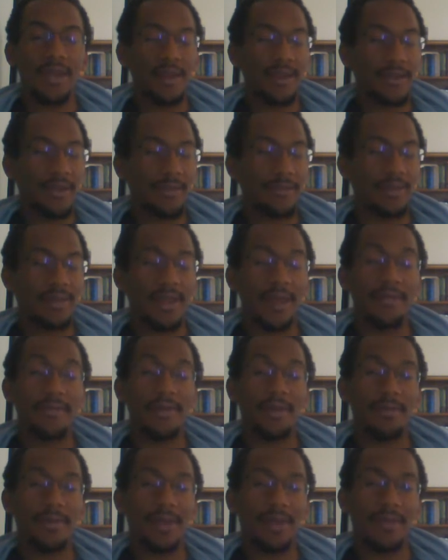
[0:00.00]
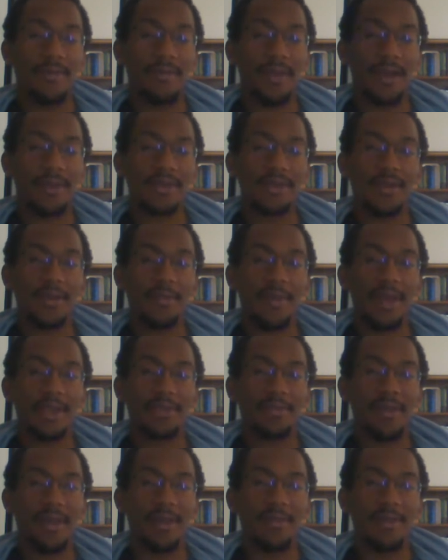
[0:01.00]
It ended up definitely being a 5-star
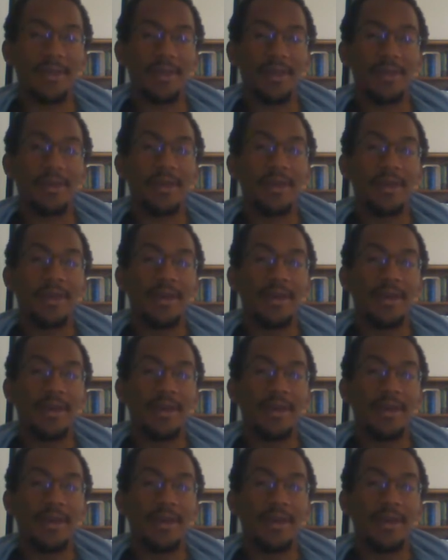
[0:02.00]
match in my opinion.